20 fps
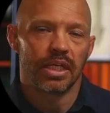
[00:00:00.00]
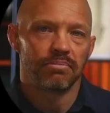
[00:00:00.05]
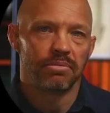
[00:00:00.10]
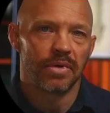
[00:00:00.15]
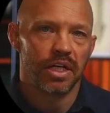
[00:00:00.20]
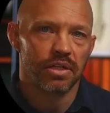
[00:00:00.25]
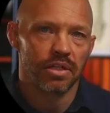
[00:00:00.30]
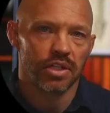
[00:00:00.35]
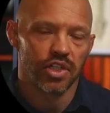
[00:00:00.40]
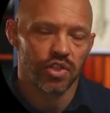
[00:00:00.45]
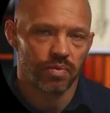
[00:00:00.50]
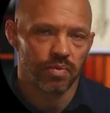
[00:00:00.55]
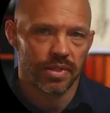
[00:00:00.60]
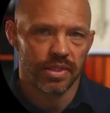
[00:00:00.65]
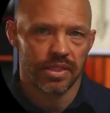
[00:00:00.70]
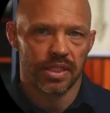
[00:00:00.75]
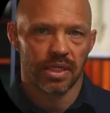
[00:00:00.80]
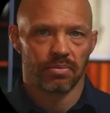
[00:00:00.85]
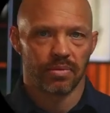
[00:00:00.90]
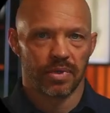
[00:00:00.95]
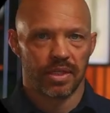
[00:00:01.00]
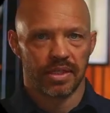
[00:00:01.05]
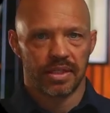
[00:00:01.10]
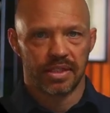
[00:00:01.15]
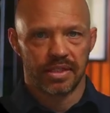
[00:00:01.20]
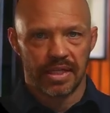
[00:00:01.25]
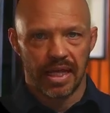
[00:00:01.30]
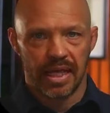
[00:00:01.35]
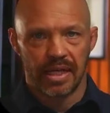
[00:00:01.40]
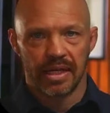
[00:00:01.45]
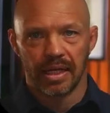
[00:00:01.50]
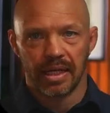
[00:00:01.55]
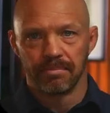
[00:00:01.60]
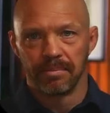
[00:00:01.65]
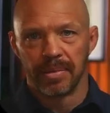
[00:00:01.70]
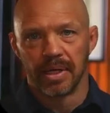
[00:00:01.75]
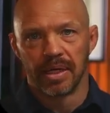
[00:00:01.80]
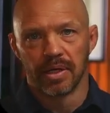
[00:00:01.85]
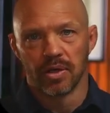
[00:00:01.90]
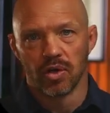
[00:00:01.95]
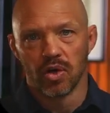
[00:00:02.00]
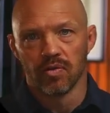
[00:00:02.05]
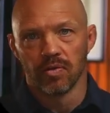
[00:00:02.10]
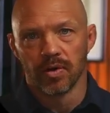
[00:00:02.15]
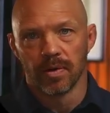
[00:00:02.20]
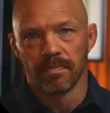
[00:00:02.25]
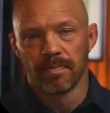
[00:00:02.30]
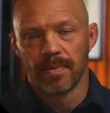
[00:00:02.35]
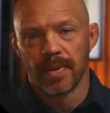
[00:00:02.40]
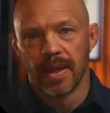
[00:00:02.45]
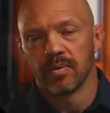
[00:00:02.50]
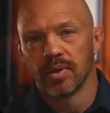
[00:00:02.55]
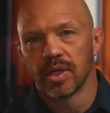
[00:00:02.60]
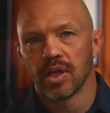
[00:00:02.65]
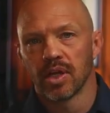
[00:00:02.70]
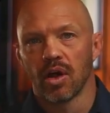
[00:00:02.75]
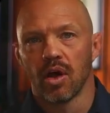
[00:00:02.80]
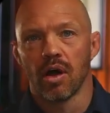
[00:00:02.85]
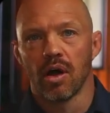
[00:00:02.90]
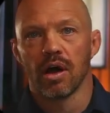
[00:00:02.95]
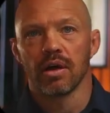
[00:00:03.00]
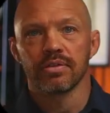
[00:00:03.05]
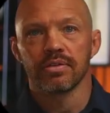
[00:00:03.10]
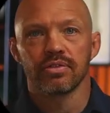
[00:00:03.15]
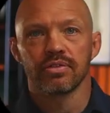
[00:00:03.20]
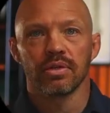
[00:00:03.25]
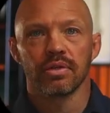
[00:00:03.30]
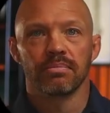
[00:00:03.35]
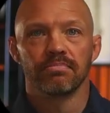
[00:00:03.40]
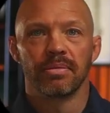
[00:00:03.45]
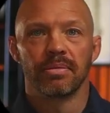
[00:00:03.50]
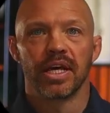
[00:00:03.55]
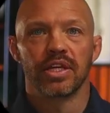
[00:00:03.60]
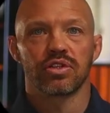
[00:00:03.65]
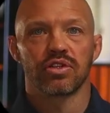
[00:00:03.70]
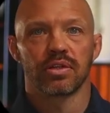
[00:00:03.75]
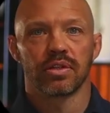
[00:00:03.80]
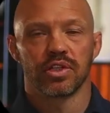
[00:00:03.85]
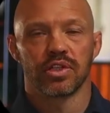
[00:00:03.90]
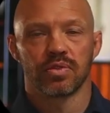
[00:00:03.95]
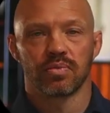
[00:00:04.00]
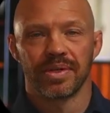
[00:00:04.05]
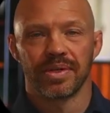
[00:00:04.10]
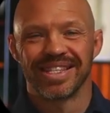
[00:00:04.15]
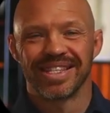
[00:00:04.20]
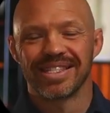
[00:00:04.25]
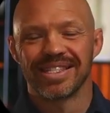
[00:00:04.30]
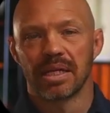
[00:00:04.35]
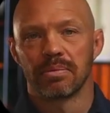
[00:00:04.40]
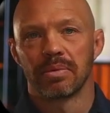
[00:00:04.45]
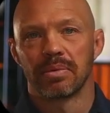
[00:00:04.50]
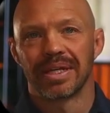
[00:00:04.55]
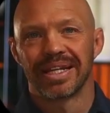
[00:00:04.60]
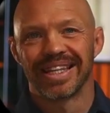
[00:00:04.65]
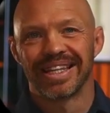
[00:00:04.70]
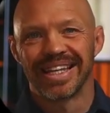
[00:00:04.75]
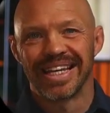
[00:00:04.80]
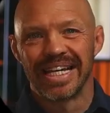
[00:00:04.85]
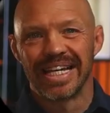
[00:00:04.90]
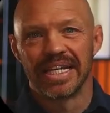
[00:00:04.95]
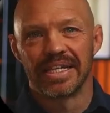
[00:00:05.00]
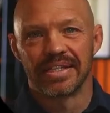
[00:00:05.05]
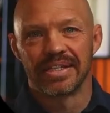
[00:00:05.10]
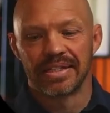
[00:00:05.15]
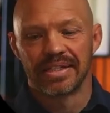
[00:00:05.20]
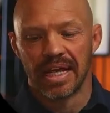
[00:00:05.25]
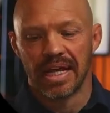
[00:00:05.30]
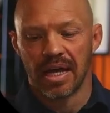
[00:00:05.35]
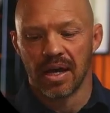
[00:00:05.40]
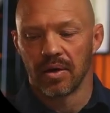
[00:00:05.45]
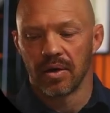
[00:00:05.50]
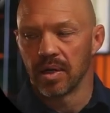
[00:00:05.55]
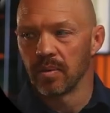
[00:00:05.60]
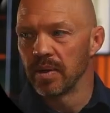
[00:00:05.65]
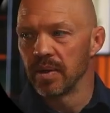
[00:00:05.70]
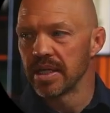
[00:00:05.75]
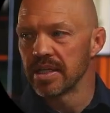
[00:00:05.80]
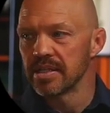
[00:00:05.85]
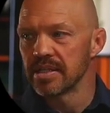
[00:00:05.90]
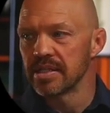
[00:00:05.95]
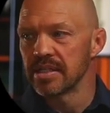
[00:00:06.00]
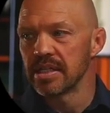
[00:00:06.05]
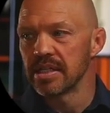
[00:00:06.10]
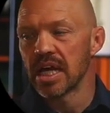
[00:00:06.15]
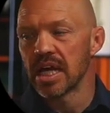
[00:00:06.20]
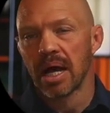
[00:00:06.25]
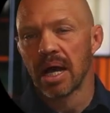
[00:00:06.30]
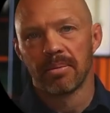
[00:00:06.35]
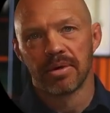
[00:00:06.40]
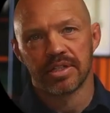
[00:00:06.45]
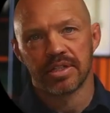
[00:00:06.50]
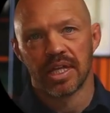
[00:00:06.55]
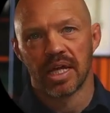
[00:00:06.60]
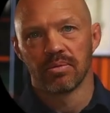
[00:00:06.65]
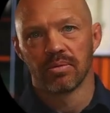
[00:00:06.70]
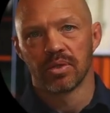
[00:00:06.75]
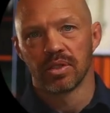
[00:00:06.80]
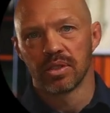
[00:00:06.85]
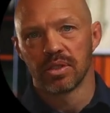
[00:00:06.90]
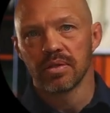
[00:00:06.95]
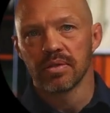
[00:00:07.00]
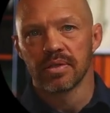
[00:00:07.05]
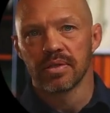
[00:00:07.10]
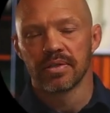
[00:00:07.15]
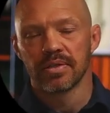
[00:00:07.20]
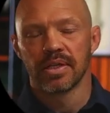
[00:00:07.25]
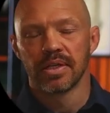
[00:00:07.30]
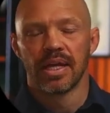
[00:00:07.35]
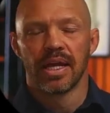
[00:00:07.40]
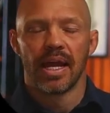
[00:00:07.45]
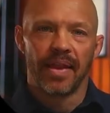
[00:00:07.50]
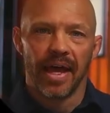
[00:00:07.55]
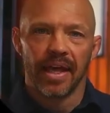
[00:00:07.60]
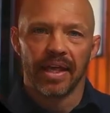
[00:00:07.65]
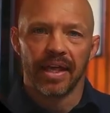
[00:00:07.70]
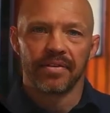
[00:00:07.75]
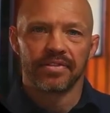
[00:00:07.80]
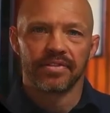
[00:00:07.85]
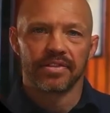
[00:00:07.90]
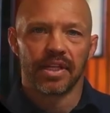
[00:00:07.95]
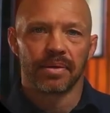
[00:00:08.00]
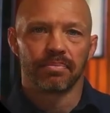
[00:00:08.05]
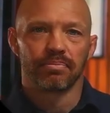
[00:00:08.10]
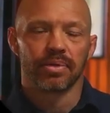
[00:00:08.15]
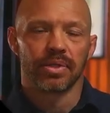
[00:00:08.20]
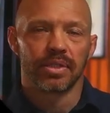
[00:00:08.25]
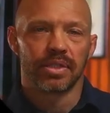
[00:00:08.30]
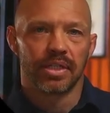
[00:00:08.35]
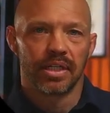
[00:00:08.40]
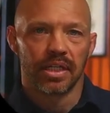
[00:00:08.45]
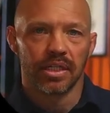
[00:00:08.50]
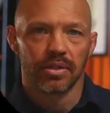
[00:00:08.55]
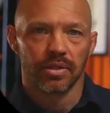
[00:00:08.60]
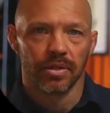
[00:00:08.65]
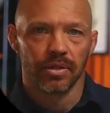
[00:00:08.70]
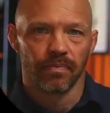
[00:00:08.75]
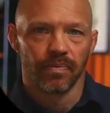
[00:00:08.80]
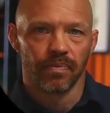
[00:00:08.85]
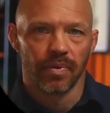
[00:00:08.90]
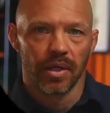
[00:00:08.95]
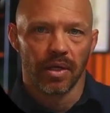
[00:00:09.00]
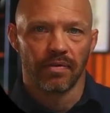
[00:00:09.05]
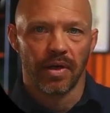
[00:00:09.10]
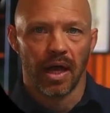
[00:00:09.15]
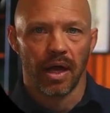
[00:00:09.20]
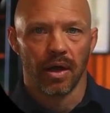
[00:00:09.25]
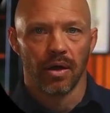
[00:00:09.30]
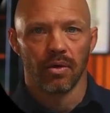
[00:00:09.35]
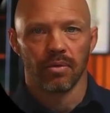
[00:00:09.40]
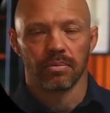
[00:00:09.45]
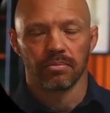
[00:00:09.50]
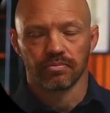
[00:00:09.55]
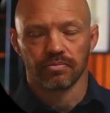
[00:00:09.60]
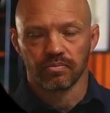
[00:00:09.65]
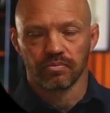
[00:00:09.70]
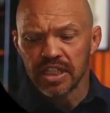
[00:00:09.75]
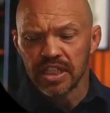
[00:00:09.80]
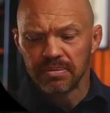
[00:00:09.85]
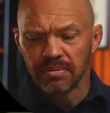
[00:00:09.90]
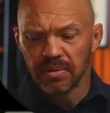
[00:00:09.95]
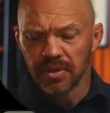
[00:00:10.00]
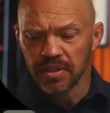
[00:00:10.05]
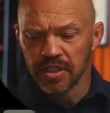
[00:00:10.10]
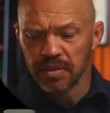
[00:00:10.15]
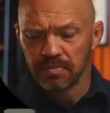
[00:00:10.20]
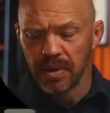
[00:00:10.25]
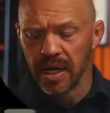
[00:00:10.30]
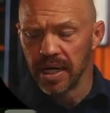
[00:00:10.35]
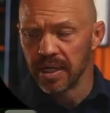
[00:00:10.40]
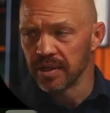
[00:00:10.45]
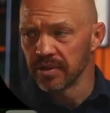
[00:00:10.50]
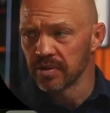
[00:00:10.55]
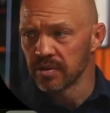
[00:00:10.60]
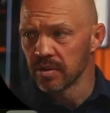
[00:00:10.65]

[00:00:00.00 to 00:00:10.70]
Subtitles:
we can measure this when someone is standing and bending over, and then we can also measure this when someone lays down, and we can see how much that reduces, and that gives us a predictor of how flexible the spine